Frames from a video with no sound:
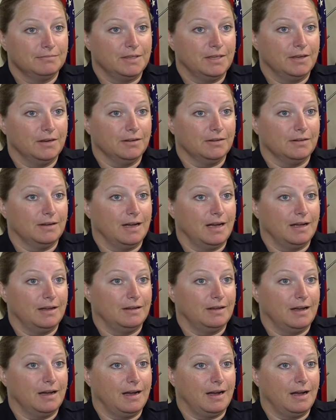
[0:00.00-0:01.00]
You know,
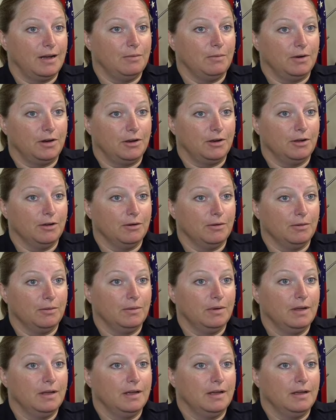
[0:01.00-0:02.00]
I want to
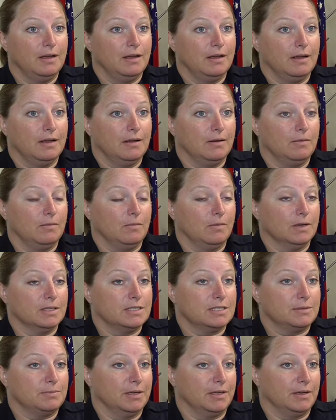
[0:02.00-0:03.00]
know
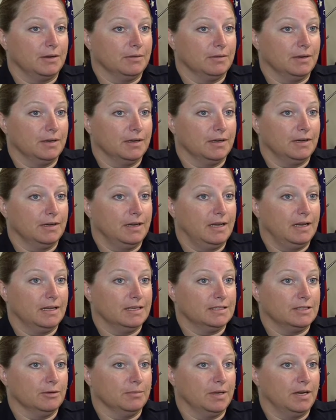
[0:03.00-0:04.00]
what's been going on.
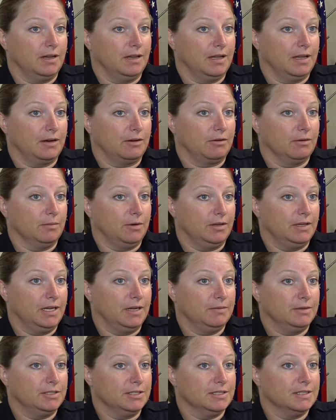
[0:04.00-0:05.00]
Has there been a lot of criminal
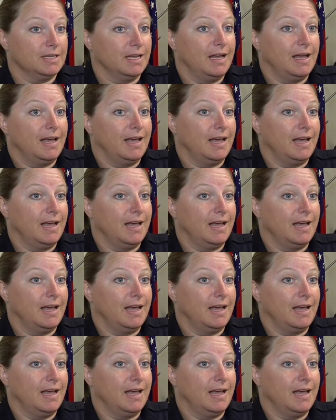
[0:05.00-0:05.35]
damages?